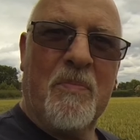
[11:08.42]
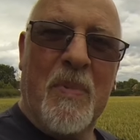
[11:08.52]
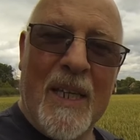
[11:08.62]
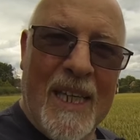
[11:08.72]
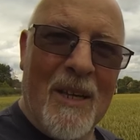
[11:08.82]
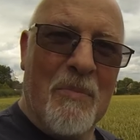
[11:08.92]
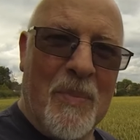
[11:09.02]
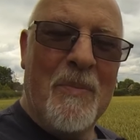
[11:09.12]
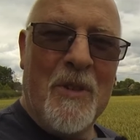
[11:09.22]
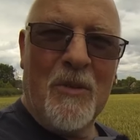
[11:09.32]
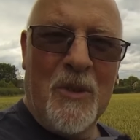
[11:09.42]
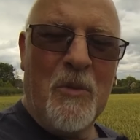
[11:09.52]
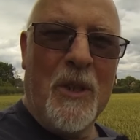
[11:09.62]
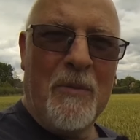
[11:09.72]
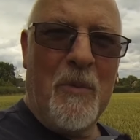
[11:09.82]
you
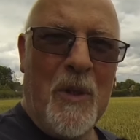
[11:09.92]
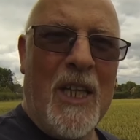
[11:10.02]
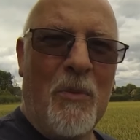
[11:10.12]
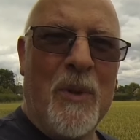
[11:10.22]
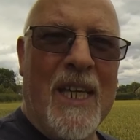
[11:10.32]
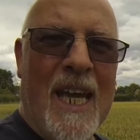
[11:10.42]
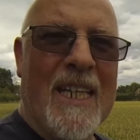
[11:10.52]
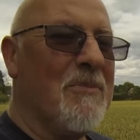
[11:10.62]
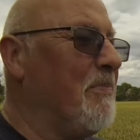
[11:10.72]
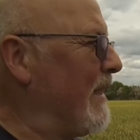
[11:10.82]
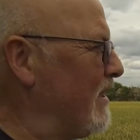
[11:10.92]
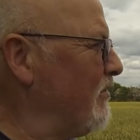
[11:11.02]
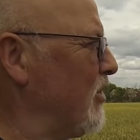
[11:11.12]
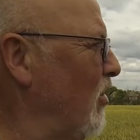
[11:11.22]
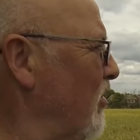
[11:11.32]
will help you get a better
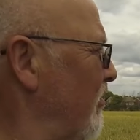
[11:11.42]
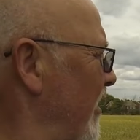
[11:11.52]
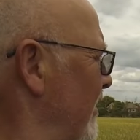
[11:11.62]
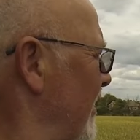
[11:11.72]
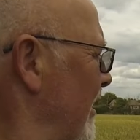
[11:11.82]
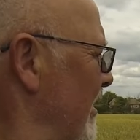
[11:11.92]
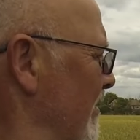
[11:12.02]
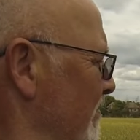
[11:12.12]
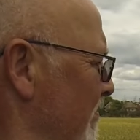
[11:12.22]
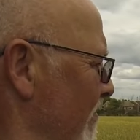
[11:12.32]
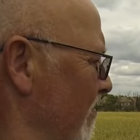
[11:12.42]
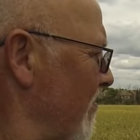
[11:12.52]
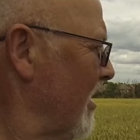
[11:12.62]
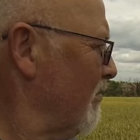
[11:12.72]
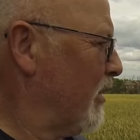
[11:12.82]
photographer,
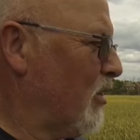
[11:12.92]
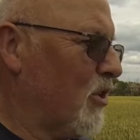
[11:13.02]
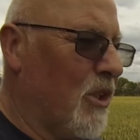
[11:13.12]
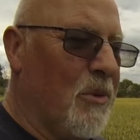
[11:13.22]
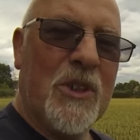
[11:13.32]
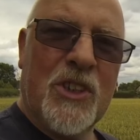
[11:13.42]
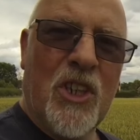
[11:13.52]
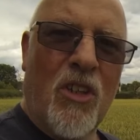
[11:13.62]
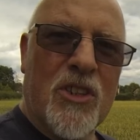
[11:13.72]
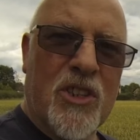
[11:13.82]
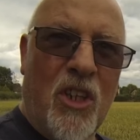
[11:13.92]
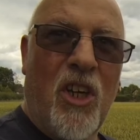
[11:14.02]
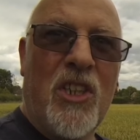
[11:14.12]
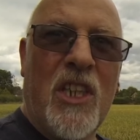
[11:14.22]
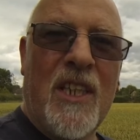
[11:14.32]
because you will start
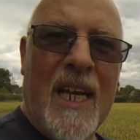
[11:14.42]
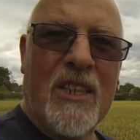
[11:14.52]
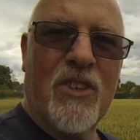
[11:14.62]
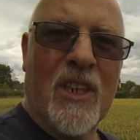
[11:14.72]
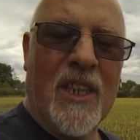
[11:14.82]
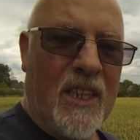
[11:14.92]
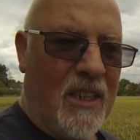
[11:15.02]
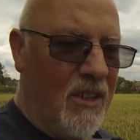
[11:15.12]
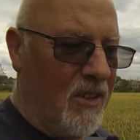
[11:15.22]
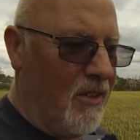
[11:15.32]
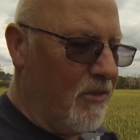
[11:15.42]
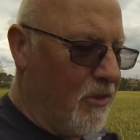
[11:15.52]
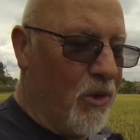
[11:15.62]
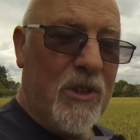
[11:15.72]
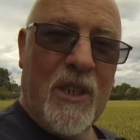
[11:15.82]
searching naturally
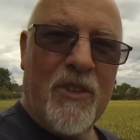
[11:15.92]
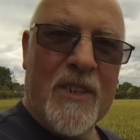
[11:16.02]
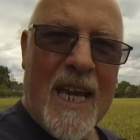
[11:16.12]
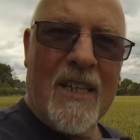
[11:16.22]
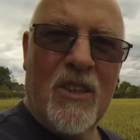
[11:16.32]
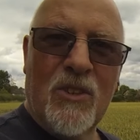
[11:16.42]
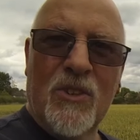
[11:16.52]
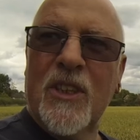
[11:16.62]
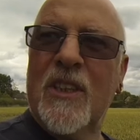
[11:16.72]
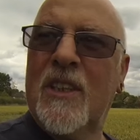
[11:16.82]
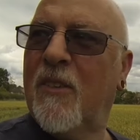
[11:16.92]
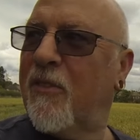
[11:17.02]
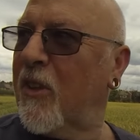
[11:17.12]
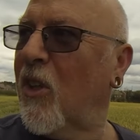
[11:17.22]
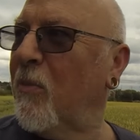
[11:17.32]
for different angles and
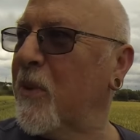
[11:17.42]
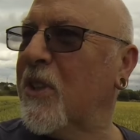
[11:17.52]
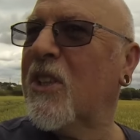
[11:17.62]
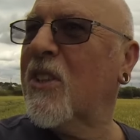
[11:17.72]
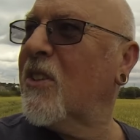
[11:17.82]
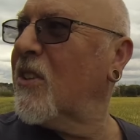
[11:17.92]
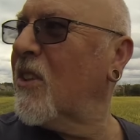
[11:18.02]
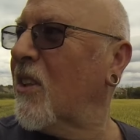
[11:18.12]
different compositions,